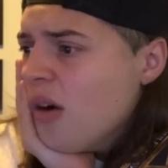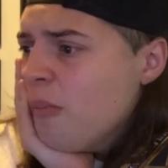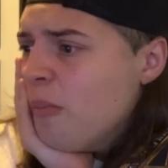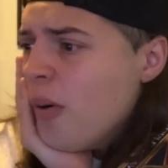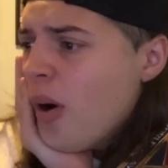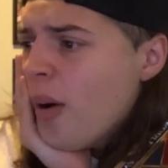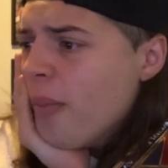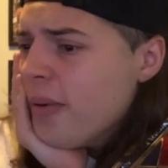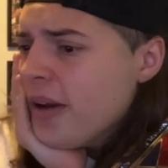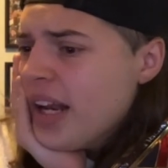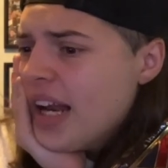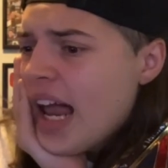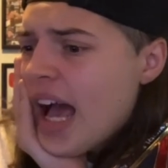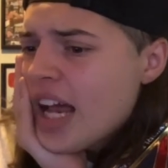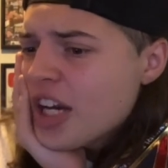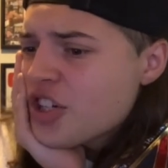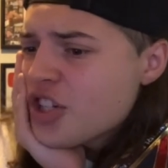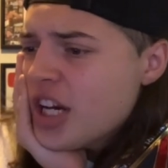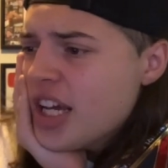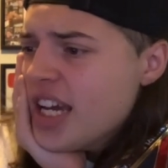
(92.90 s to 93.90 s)
Bobby
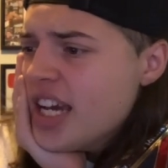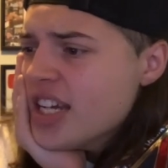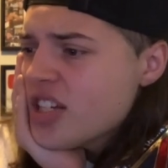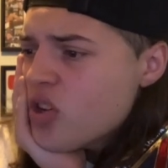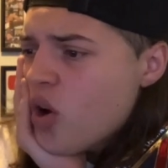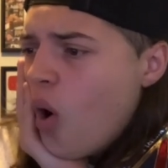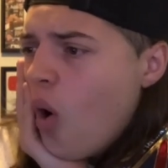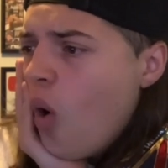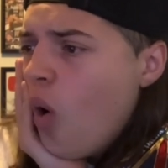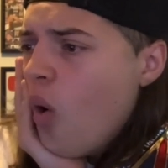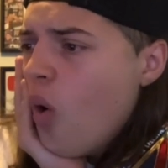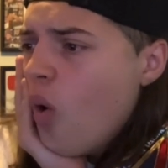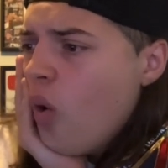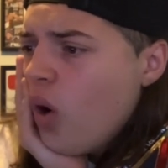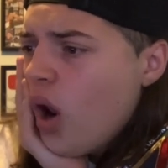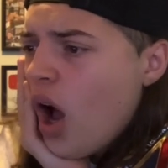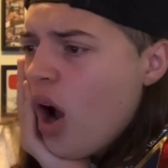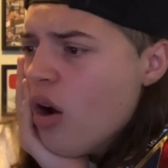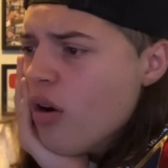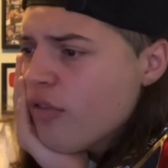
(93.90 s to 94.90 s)
Lashley is
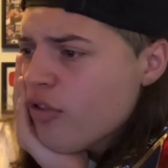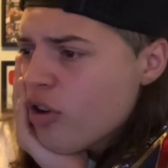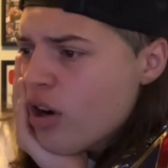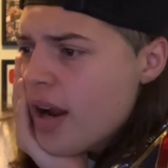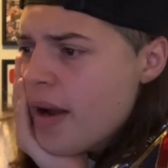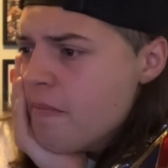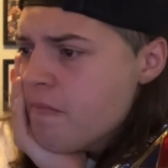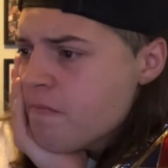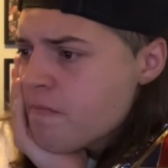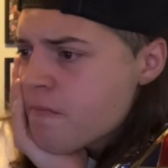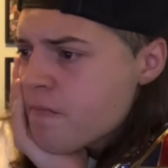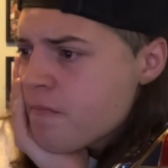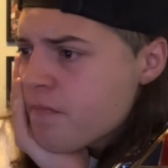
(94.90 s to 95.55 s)
all over him.